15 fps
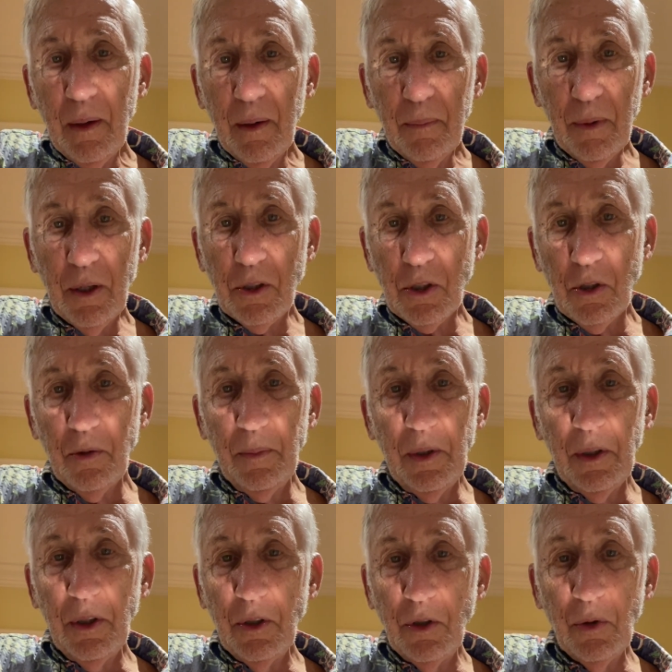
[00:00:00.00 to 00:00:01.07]
But assuming
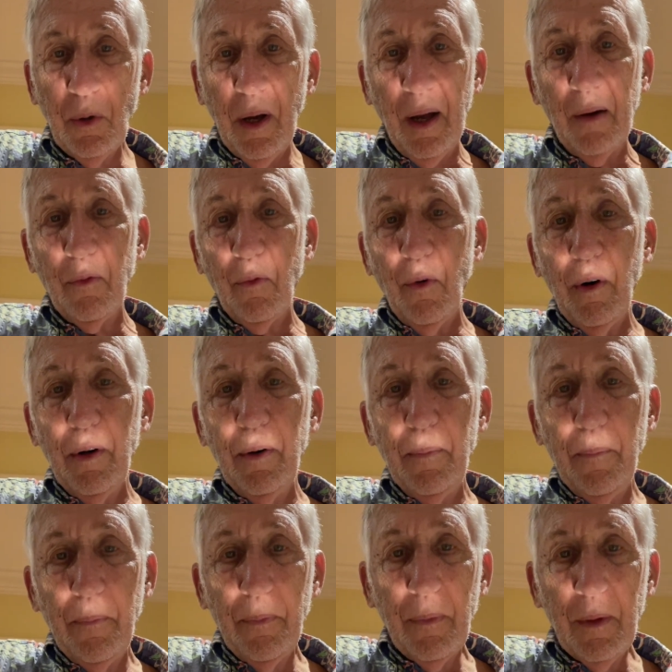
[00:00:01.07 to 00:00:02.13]
you do have one,
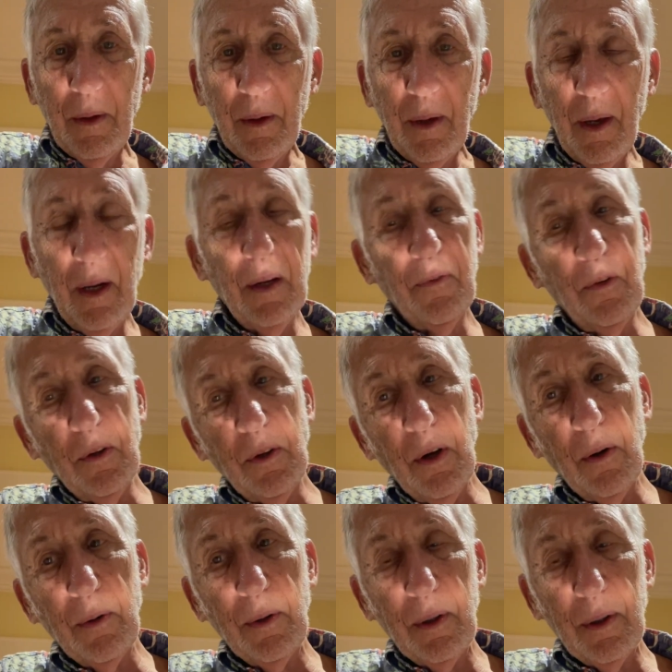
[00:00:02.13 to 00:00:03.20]
and if you
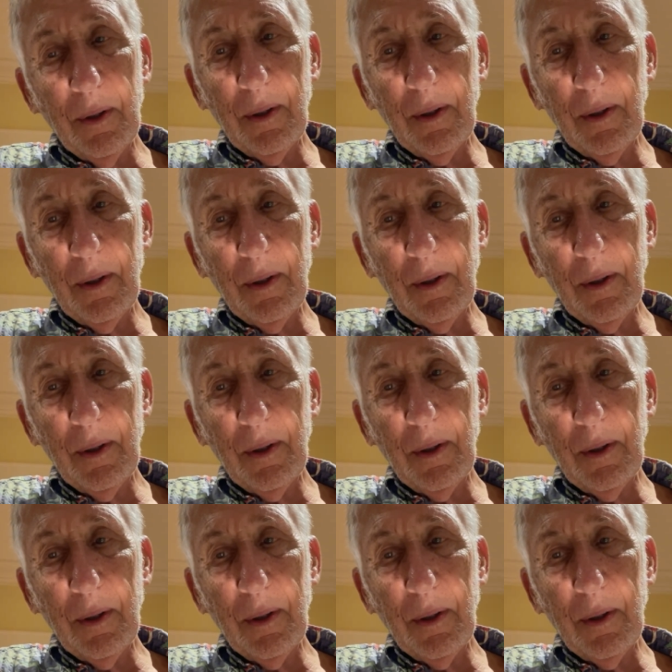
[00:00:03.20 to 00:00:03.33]
don't,